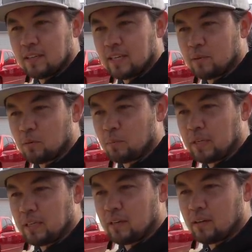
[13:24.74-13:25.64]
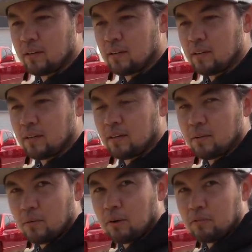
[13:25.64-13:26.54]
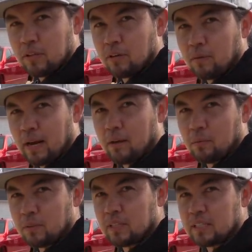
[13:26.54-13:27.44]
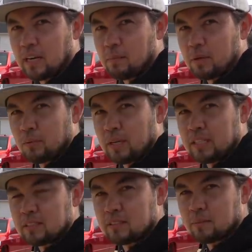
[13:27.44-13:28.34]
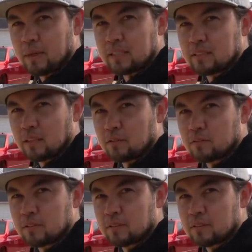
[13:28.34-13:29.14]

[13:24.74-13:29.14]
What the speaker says: And it would be roughly around what the diamond weighs by itself.